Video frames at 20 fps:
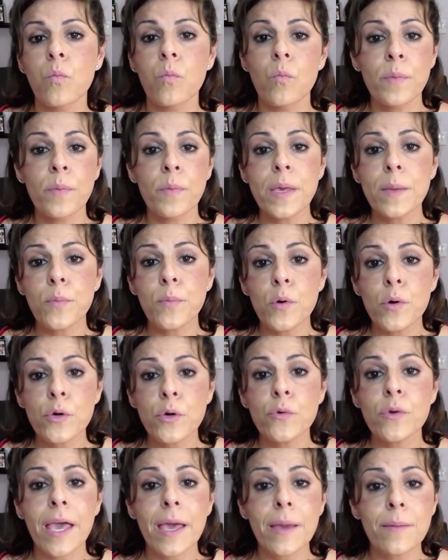people
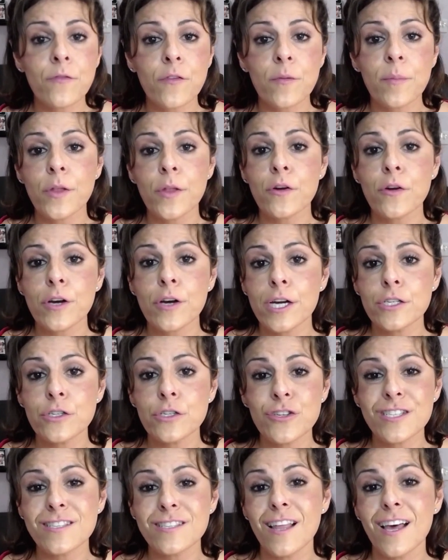who came from other
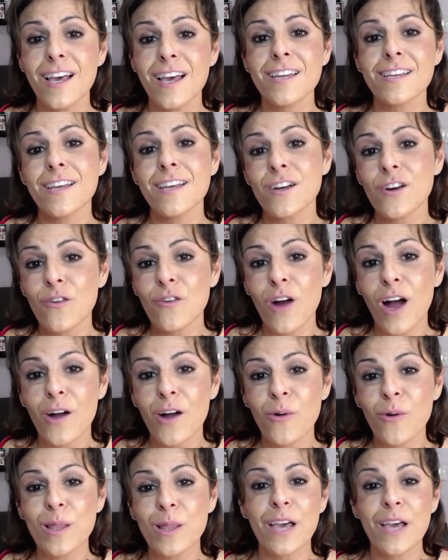countries like
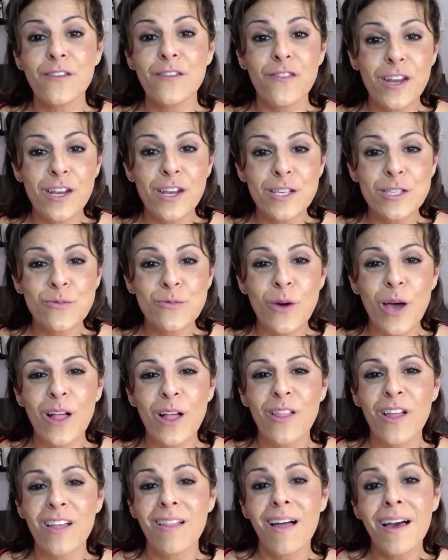Nicaragua, like
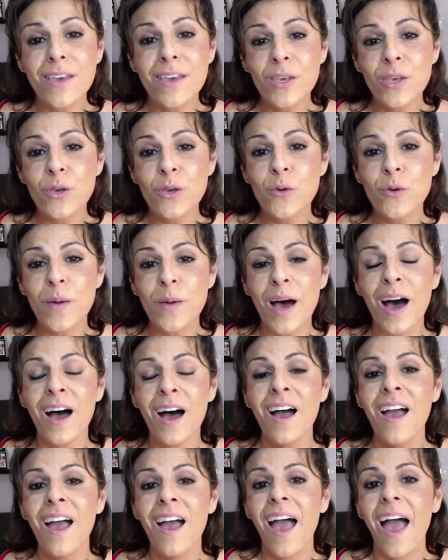Venezuela, like Cuba,
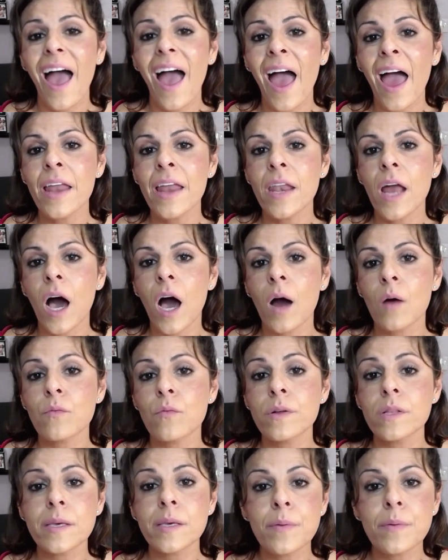and
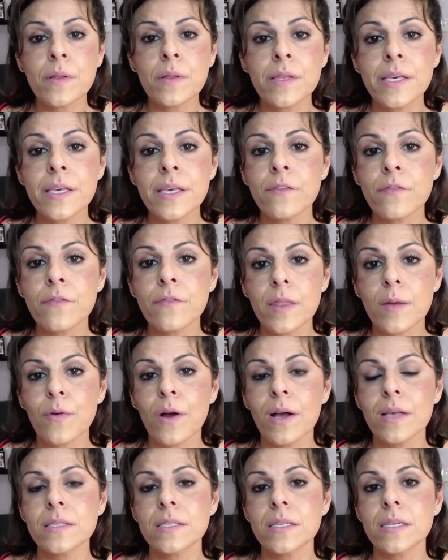really believe in the
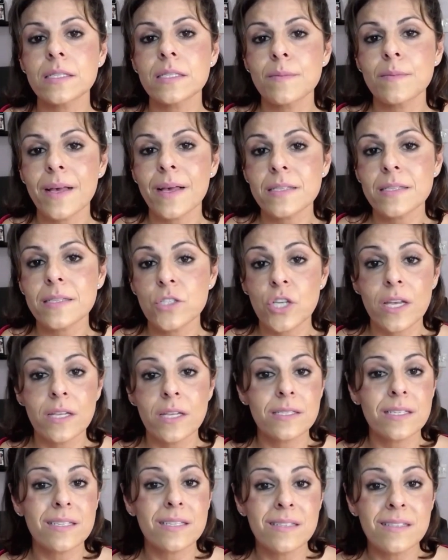president's message and
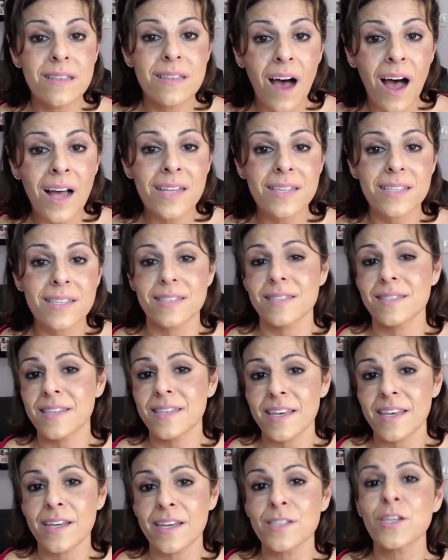did not
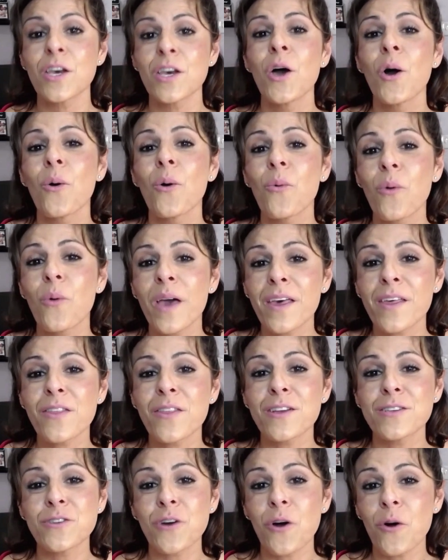stand
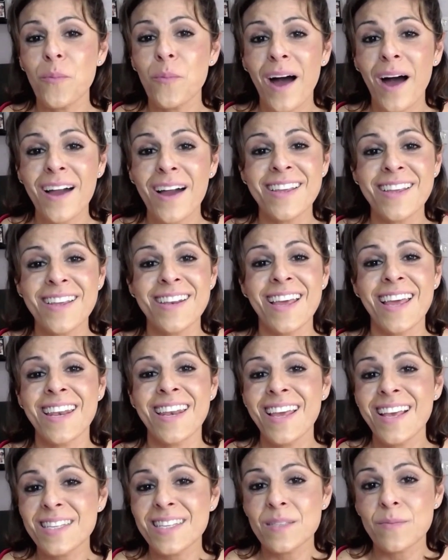with Joe Biden and
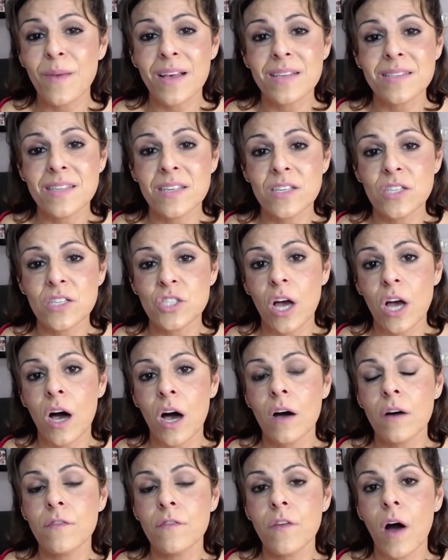his message
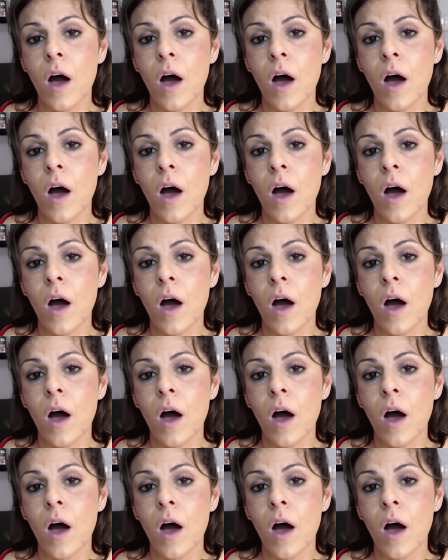of